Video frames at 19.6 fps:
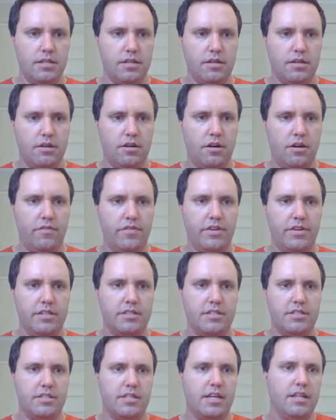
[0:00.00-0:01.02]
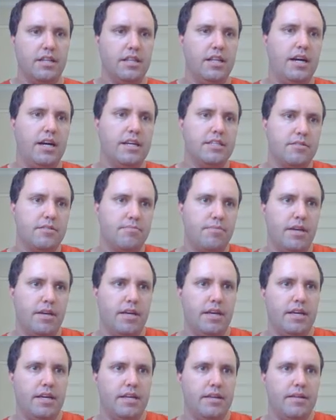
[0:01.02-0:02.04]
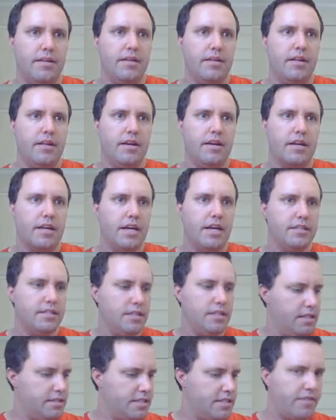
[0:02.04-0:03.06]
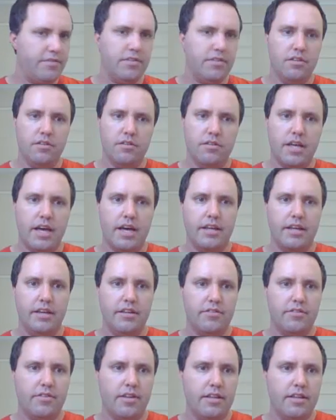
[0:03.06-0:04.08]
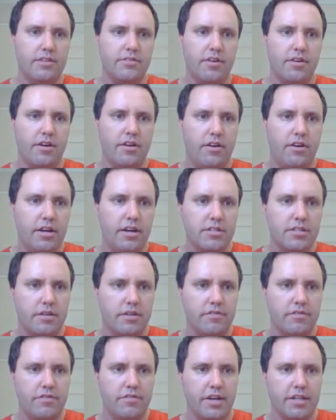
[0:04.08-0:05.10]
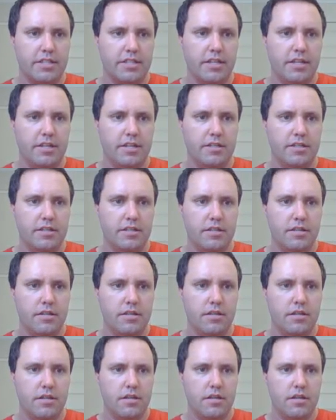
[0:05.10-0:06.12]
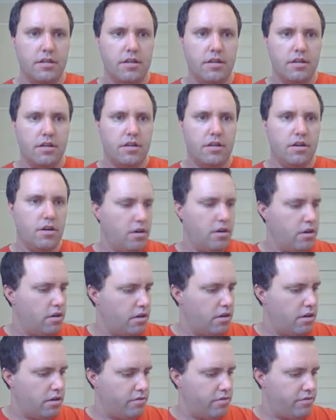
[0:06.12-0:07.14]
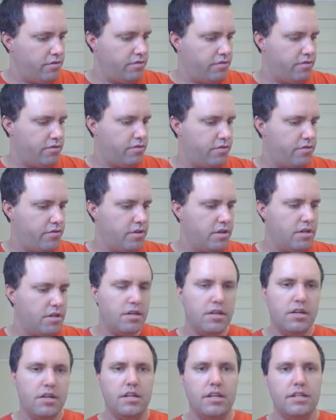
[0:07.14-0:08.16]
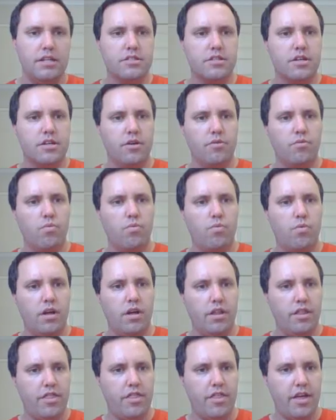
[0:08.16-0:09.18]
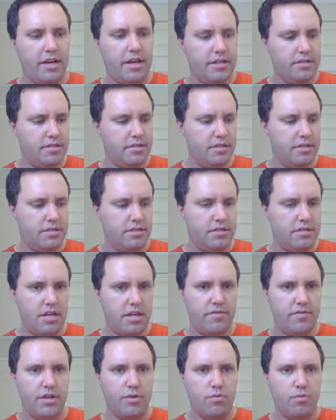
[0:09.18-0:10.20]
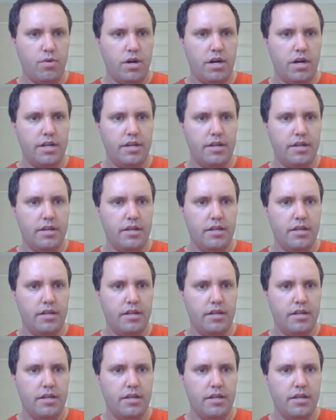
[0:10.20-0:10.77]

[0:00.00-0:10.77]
obvious as our last pair. Okay, so let's have a look at it. So let's go highest common factor of, let's go 1071